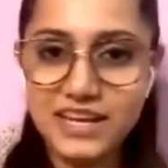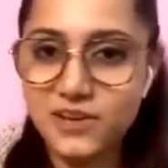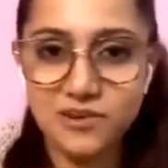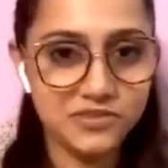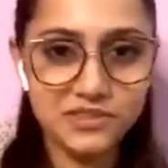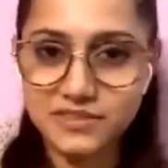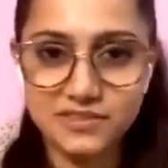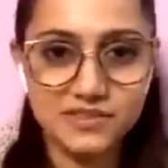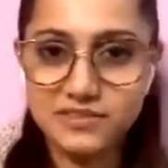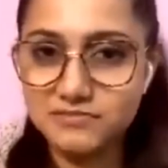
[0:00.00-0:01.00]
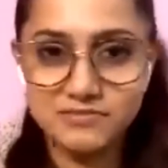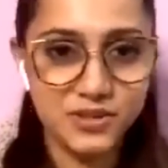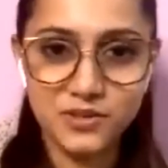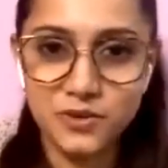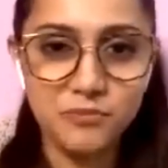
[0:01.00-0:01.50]
any of the
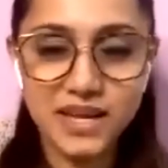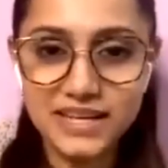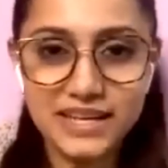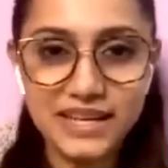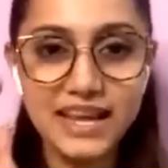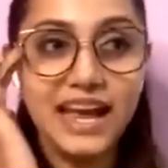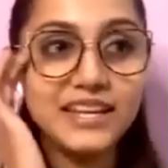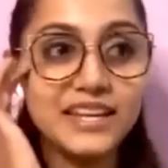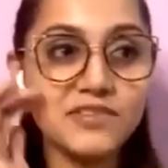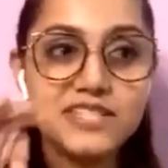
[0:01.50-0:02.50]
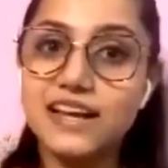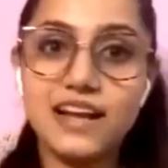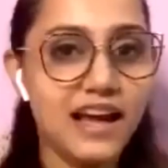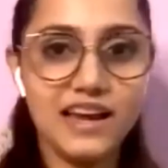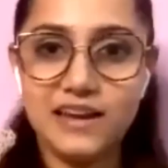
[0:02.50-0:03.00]
you know money and he was
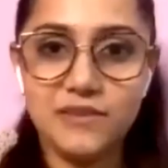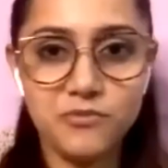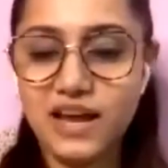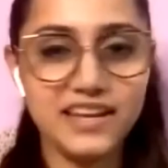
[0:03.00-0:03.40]
like I,